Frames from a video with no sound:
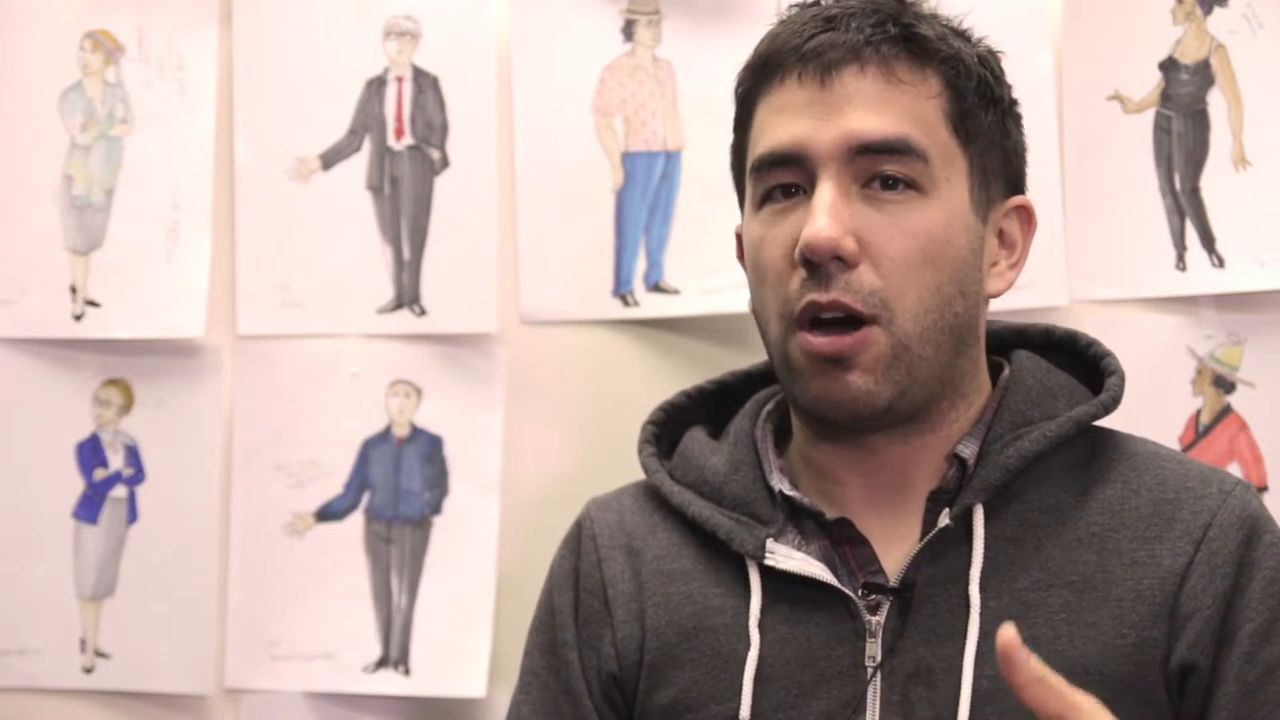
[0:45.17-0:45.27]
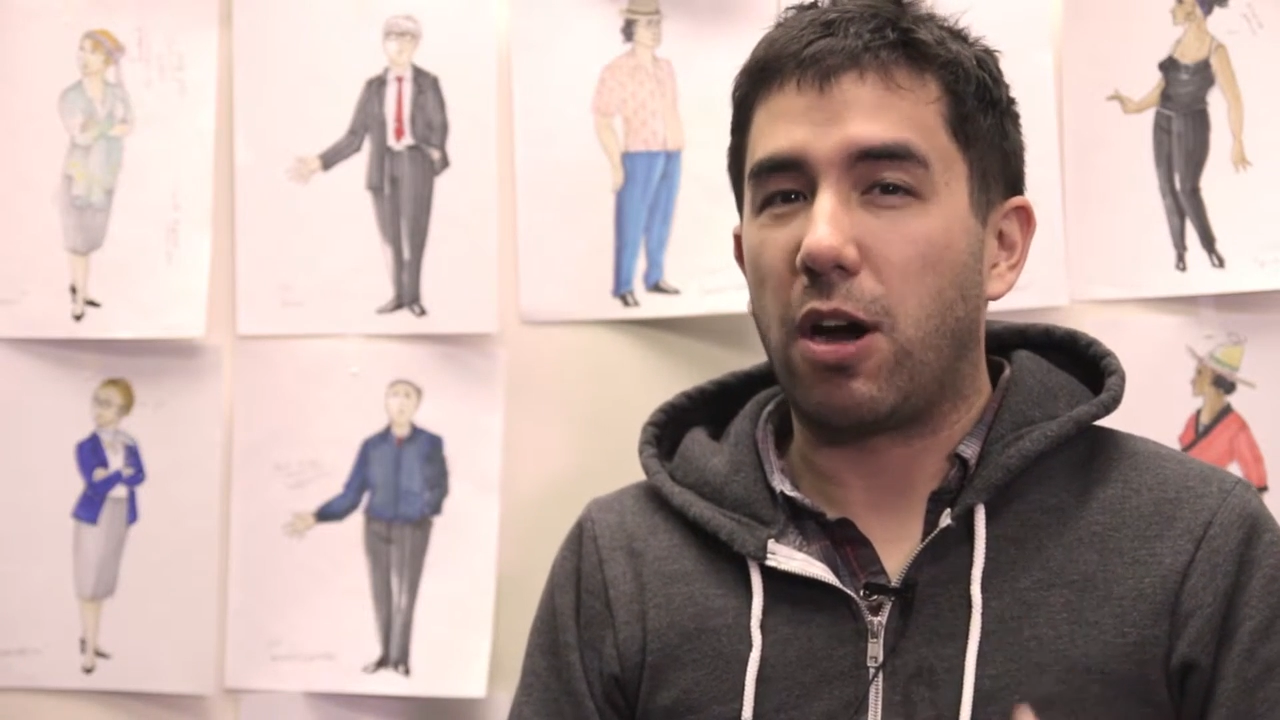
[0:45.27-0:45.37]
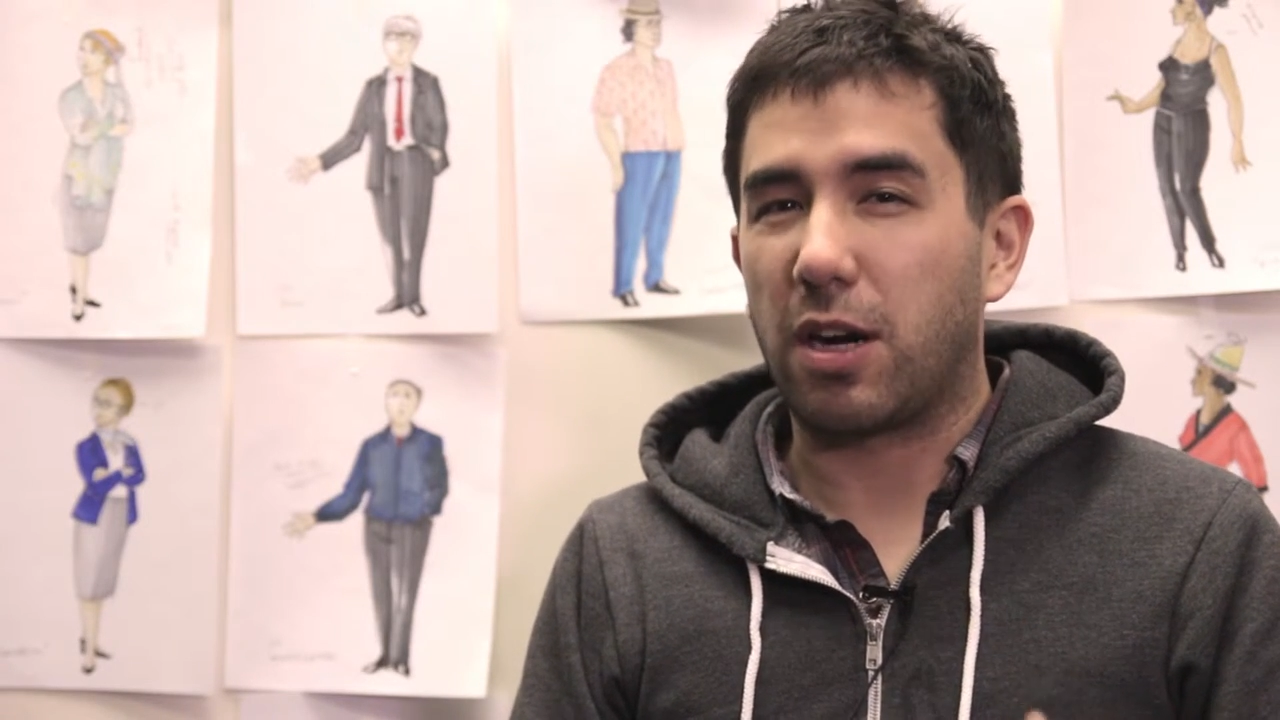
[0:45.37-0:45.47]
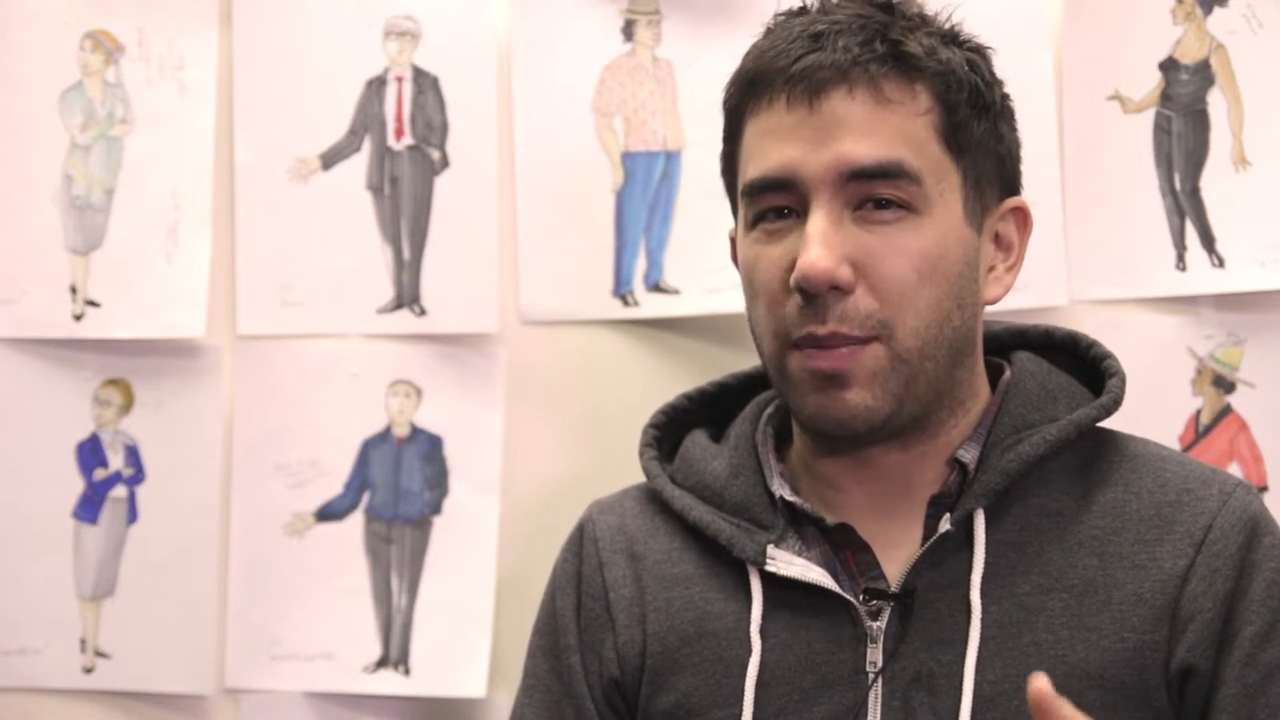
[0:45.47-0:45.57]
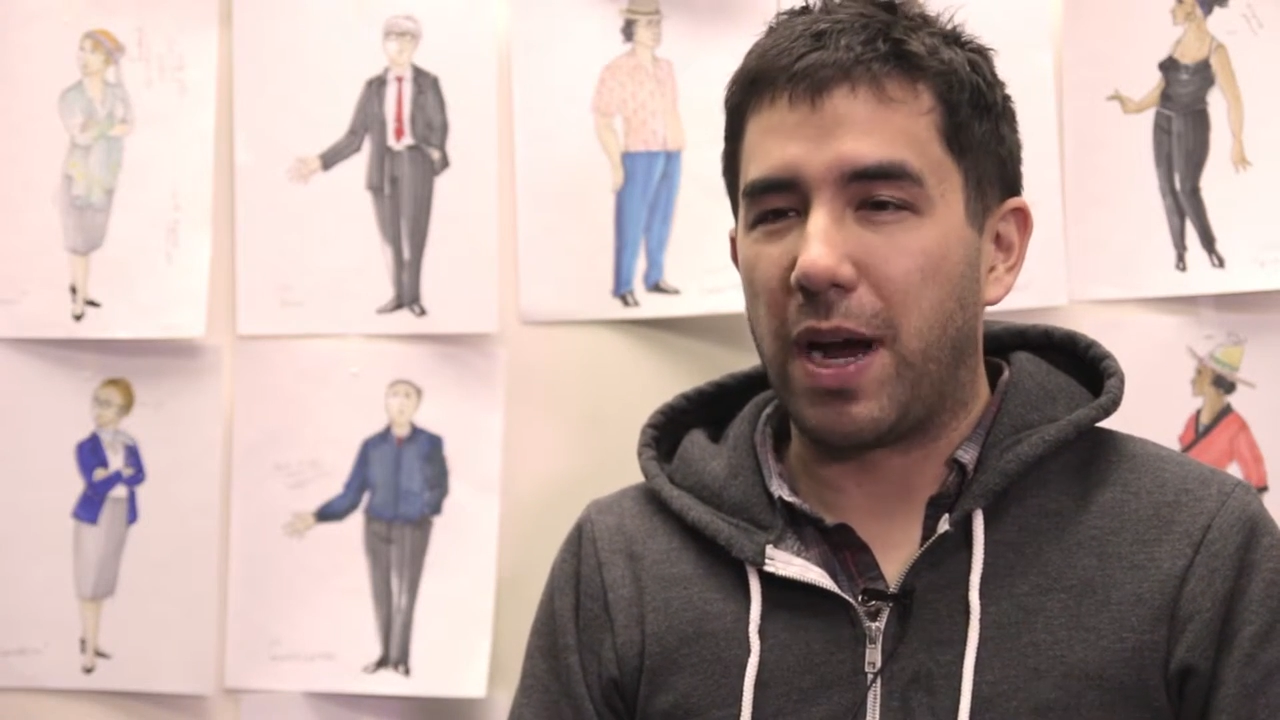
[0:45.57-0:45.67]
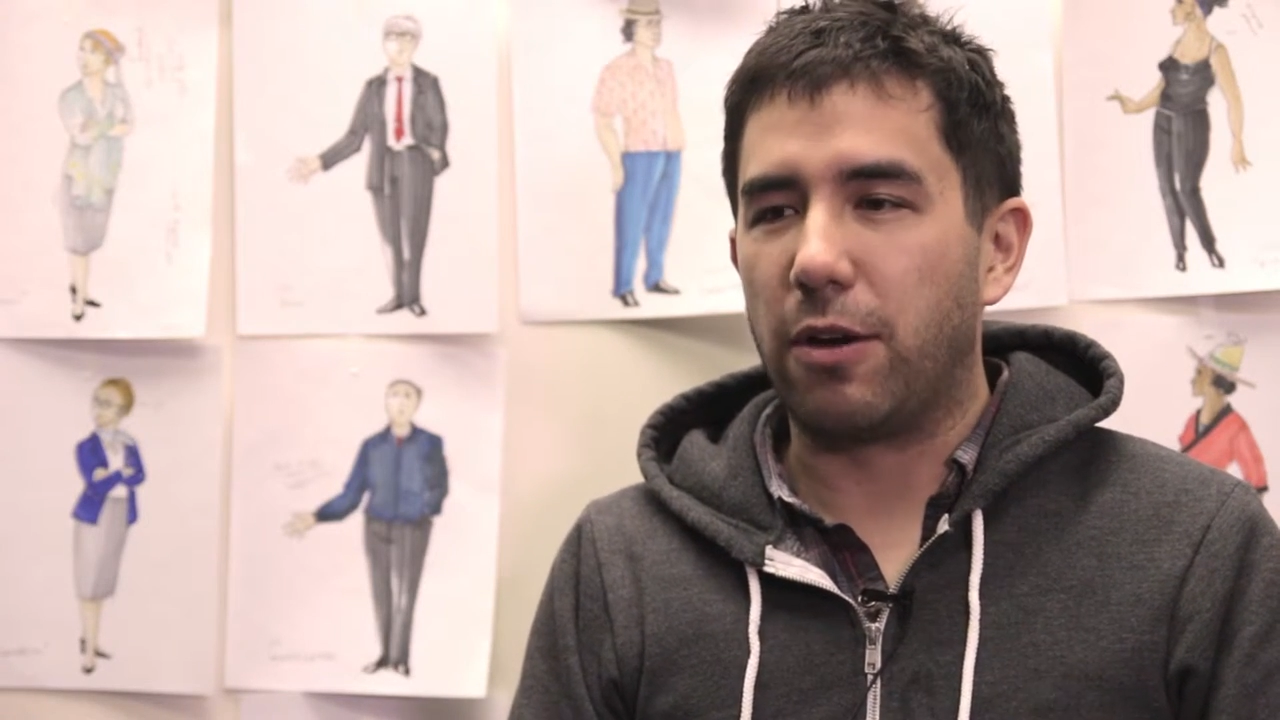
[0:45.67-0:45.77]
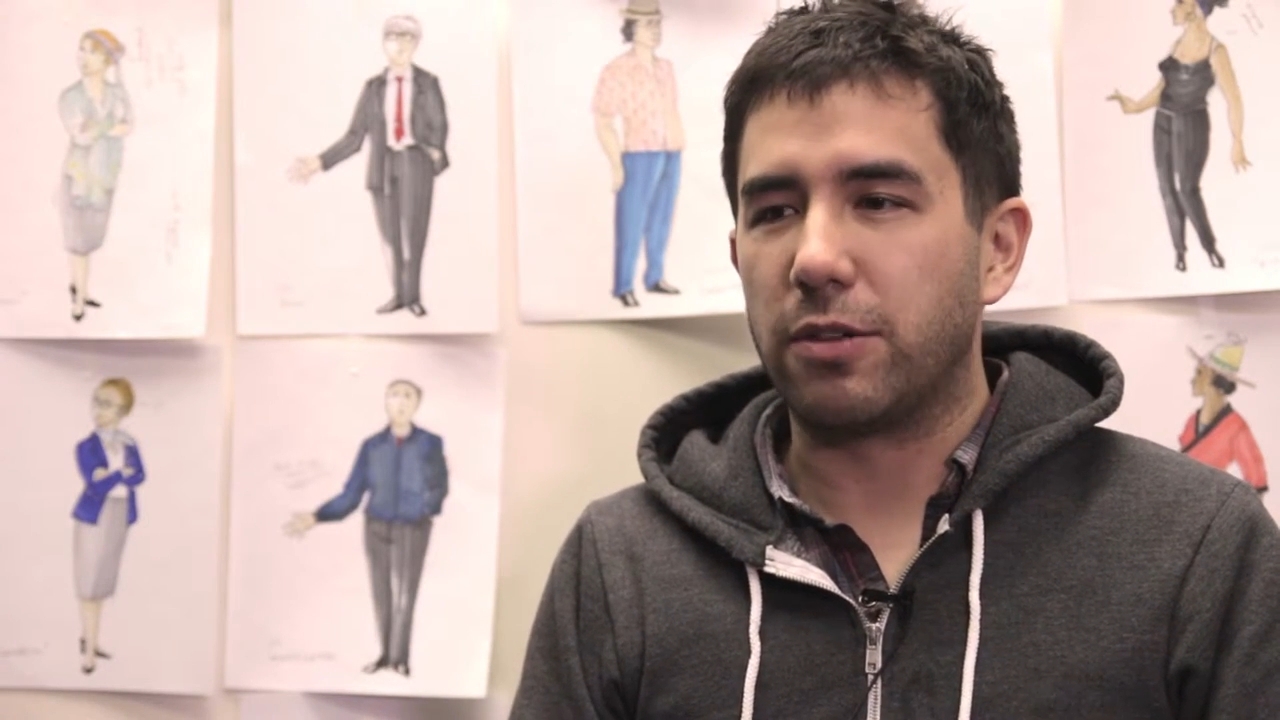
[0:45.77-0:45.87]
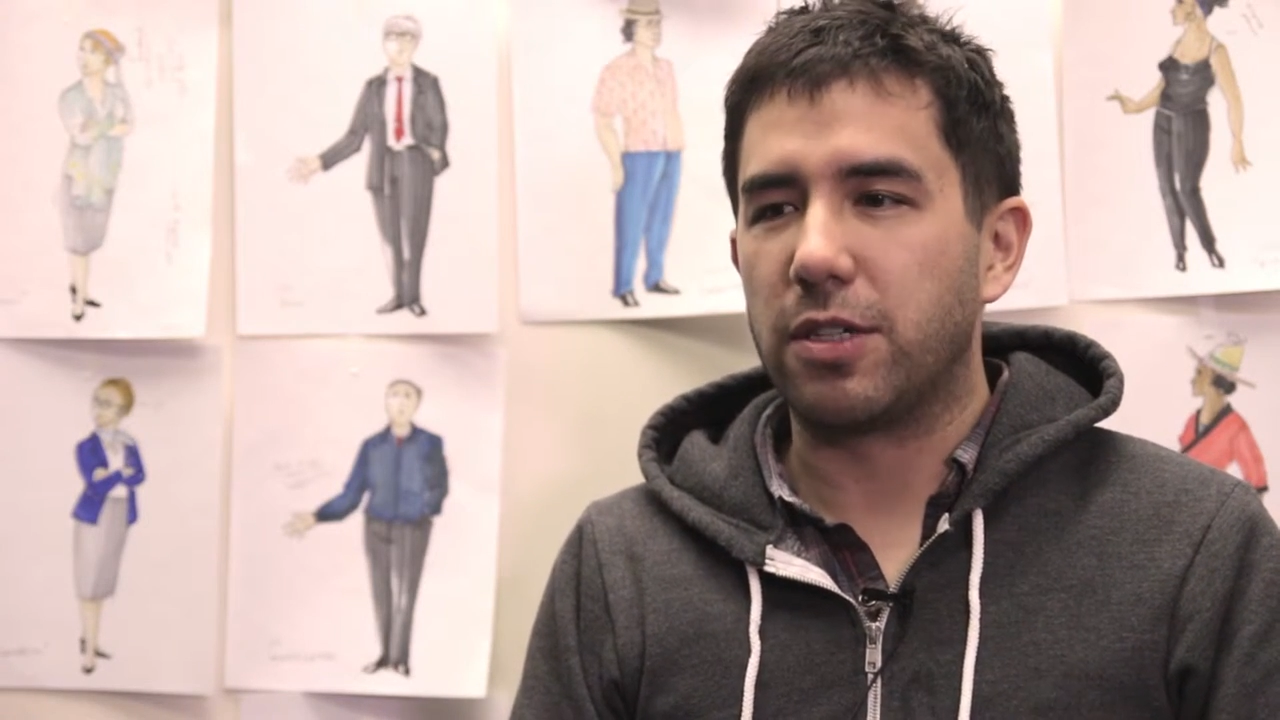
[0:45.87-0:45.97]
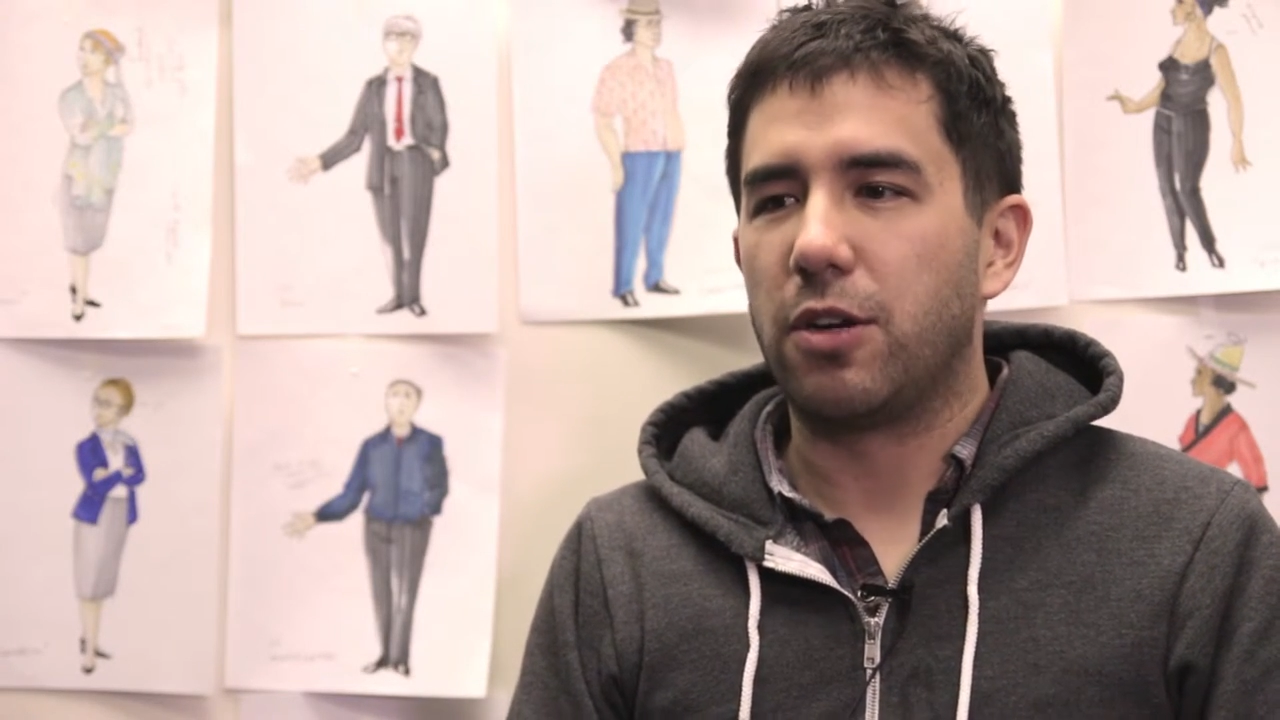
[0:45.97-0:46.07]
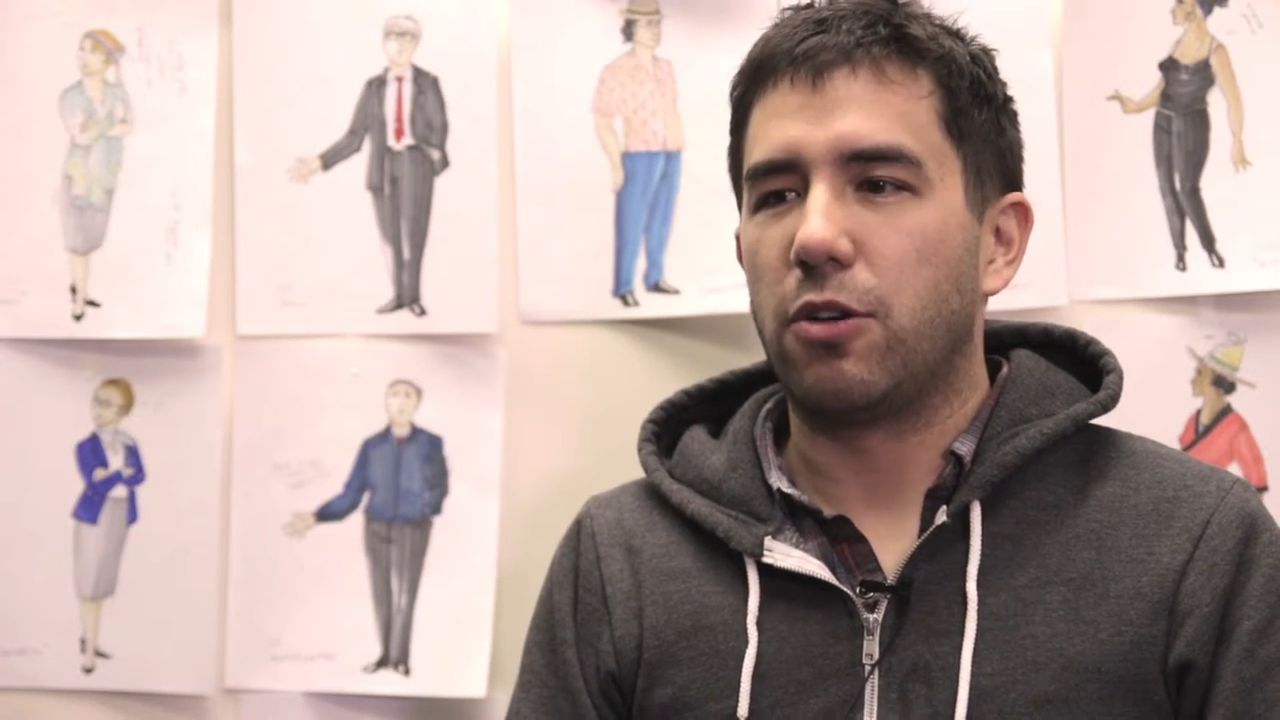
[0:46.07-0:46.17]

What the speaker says: talk about